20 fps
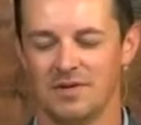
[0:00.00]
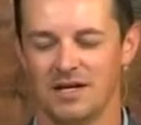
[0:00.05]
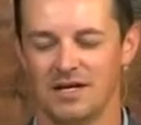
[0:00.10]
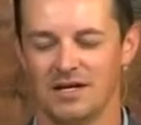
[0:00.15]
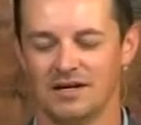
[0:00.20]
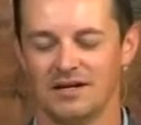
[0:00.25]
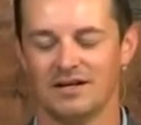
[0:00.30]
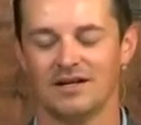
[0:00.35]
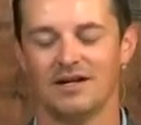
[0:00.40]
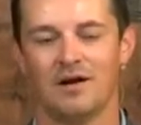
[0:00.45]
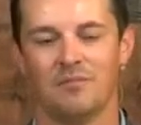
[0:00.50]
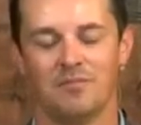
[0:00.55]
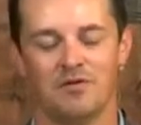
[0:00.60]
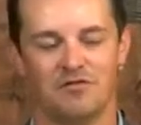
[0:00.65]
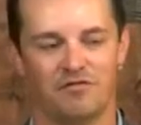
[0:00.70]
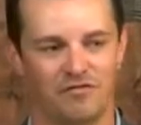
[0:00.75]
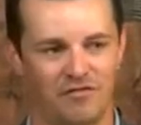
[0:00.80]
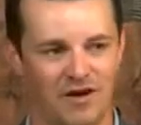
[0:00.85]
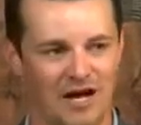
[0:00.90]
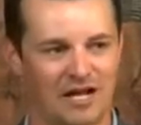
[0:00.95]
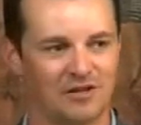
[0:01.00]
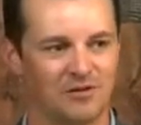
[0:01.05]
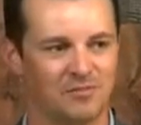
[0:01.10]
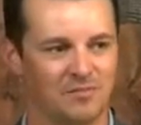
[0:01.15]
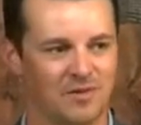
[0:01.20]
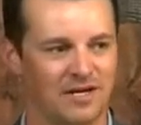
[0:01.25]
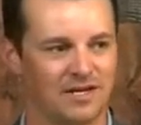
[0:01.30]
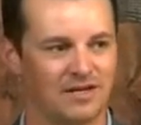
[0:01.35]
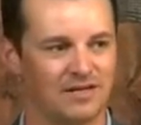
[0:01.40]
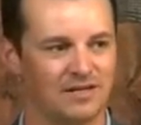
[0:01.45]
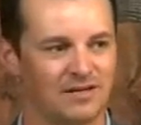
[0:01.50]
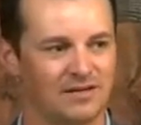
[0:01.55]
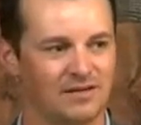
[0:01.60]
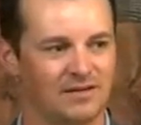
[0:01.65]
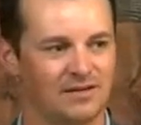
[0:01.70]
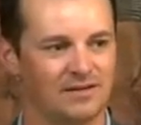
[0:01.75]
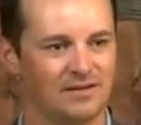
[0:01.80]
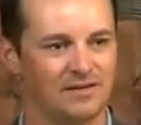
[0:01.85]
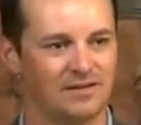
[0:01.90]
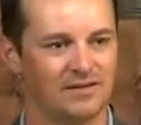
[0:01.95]
in me. Come and follow me.
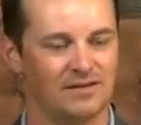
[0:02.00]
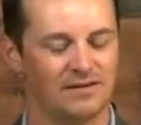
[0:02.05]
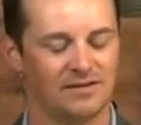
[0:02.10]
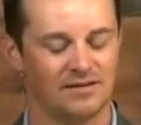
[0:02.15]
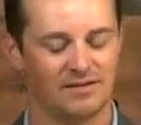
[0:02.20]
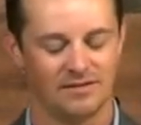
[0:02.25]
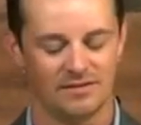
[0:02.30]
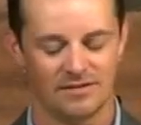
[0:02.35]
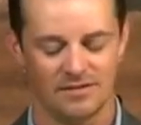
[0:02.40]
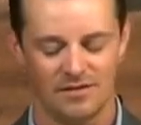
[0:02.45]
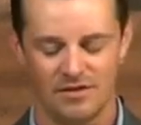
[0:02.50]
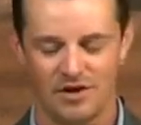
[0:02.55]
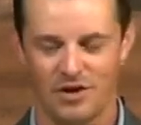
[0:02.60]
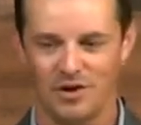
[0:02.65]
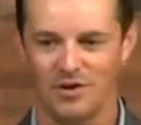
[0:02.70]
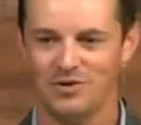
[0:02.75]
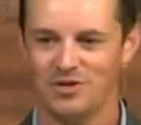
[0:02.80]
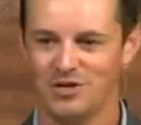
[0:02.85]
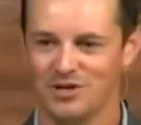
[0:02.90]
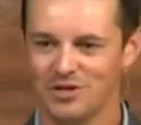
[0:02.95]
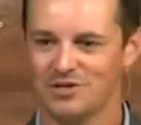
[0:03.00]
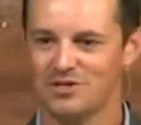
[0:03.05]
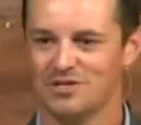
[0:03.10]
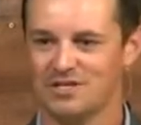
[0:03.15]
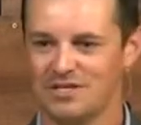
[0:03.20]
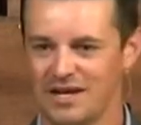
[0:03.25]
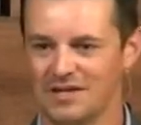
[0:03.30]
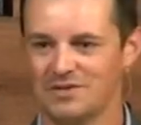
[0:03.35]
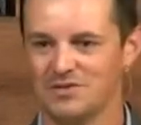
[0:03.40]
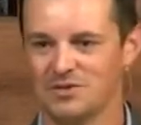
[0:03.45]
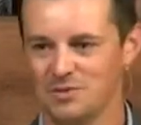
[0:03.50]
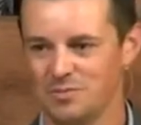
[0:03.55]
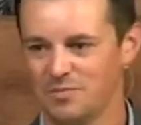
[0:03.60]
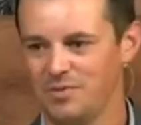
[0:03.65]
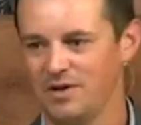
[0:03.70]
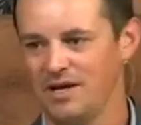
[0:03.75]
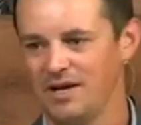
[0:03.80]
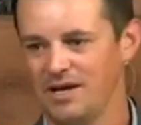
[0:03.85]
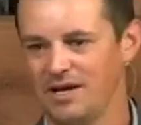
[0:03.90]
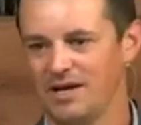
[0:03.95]
Though your sins
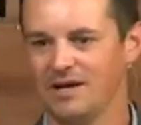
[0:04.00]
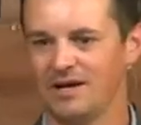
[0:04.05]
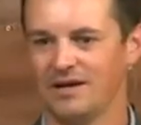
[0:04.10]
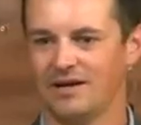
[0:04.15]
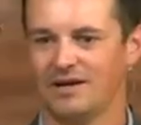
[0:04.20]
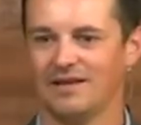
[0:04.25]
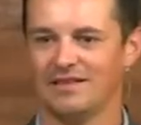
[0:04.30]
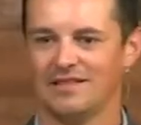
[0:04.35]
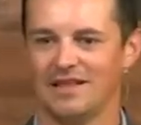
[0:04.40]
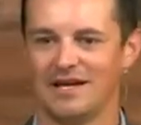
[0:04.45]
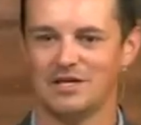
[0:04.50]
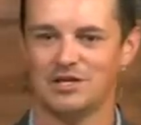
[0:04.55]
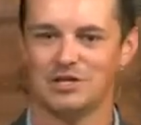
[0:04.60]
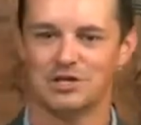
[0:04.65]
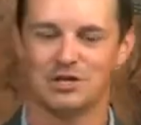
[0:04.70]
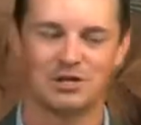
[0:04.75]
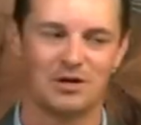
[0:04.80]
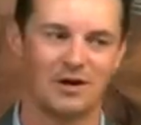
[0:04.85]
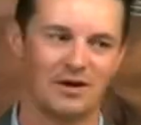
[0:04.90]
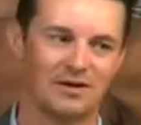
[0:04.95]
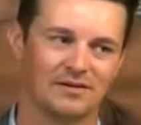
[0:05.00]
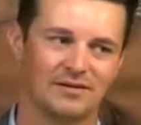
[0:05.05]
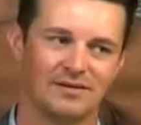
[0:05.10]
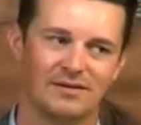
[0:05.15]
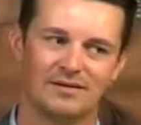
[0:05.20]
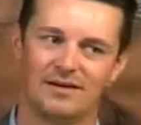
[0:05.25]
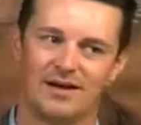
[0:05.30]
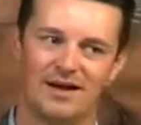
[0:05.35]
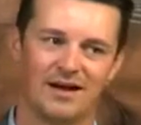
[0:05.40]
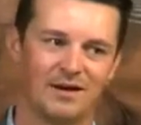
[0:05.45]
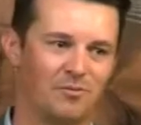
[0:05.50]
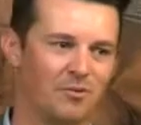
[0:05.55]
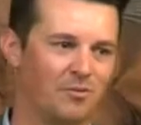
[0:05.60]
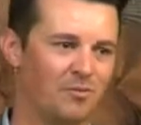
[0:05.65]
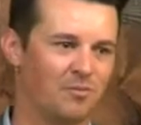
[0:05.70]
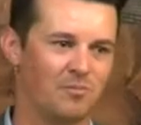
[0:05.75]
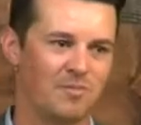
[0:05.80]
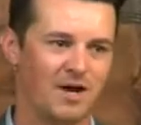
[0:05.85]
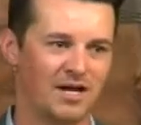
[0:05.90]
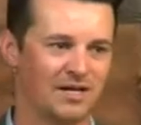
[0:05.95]
be like scarlet, I
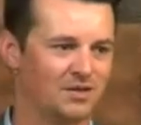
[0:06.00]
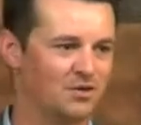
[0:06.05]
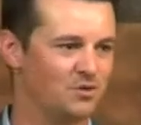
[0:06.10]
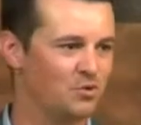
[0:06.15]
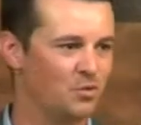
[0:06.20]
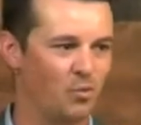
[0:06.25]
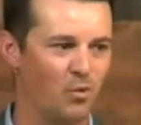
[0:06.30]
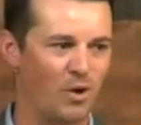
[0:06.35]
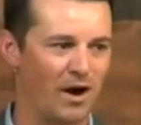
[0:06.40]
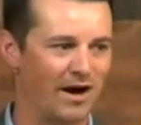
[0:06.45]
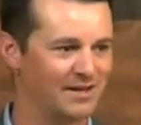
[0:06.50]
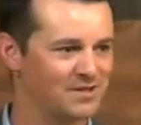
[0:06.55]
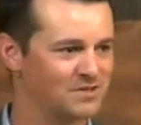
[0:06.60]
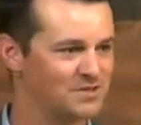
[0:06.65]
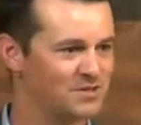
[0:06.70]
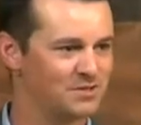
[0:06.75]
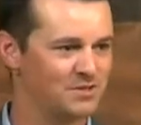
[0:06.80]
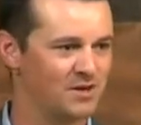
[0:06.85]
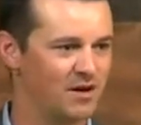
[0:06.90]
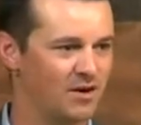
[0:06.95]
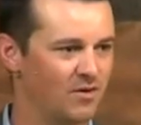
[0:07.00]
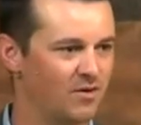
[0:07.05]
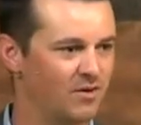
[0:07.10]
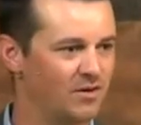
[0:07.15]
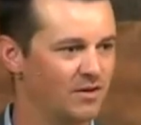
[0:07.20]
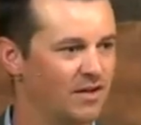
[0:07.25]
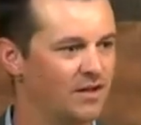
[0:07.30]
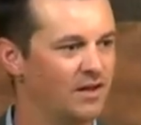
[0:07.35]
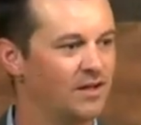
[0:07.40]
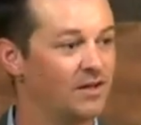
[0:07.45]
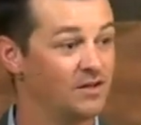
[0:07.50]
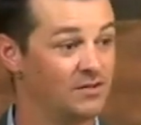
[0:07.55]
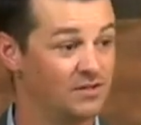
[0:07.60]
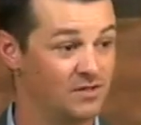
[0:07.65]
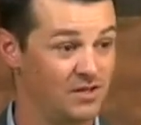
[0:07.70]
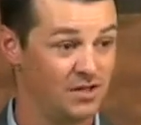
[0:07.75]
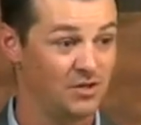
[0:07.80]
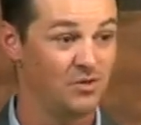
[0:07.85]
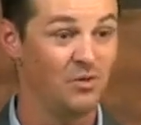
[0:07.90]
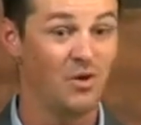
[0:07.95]
will make you white as snow.
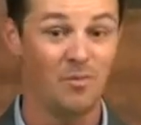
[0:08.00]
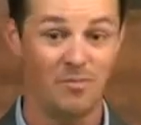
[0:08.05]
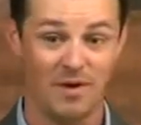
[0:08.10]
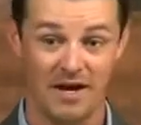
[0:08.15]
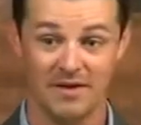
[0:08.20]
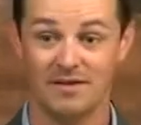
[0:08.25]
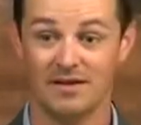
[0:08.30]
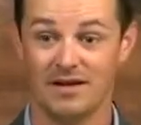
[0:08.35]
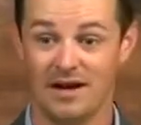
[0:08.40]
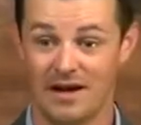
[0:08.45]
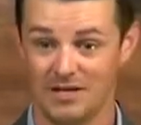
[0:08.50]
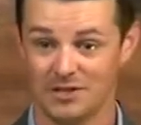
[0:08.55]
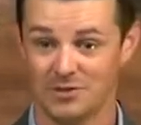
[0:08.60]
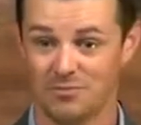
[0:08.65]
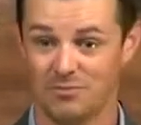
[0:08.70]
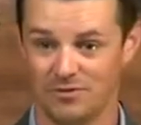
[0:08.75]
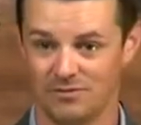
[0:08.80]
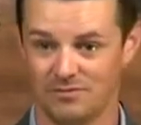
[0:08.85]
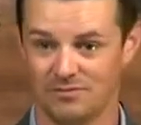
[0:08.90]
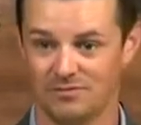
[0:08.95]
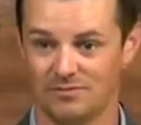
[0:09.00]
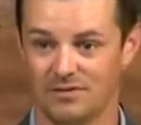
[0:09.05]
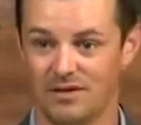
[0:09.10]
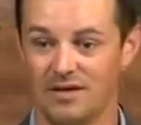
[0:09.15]
Do you obey the gospel?